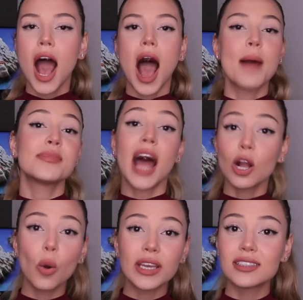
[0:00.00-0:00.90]
I'm
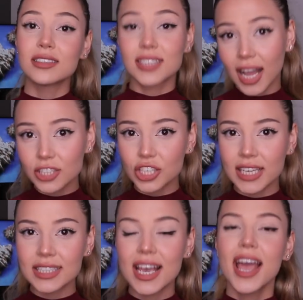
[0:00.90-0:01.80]
not going to touch
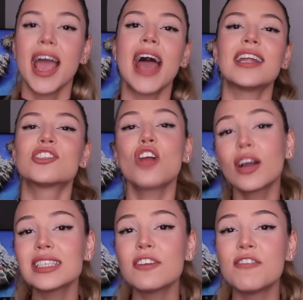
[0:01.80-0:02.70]
it. And as
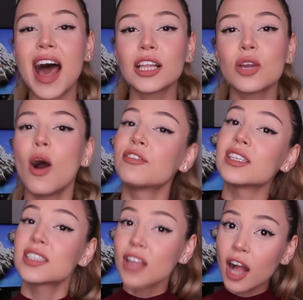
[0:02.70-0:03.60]
long as the value of the
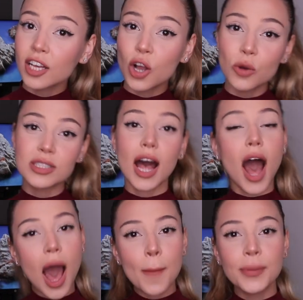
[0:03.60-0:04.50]
stock goes
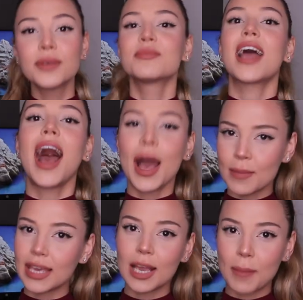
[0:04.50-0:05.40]
up, I'm
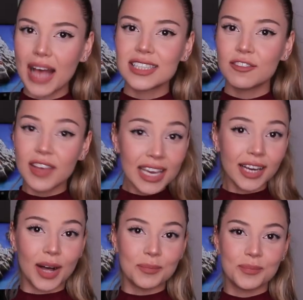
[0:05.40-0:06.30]
making passive
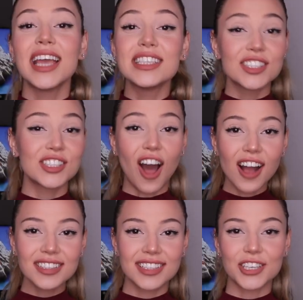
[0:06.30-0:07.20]
income. In
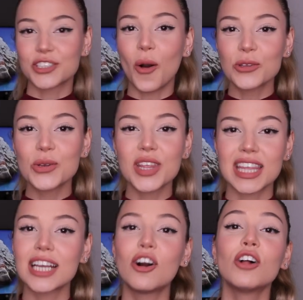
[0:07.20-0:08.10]
stocks, there's also a
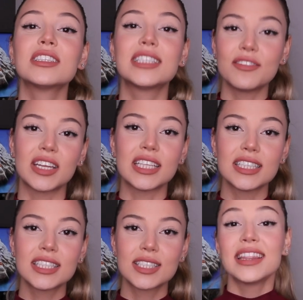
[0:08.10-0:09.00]
thing called
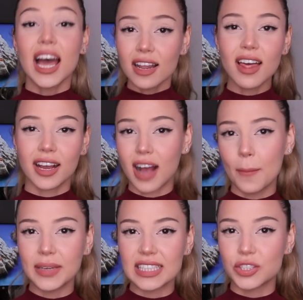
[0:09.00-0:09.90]
dividends. Not a lot of
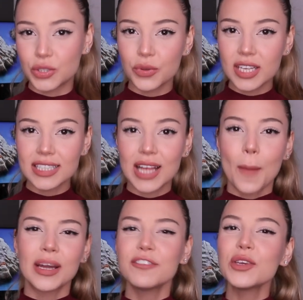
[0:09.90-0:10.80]
companies do this,
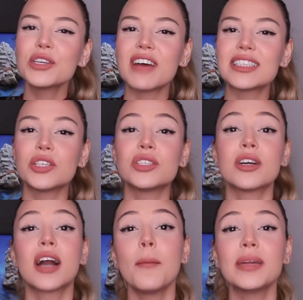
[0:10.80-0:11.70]
but if you invest into
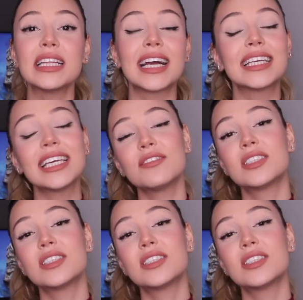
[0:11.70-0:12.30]
a company that gives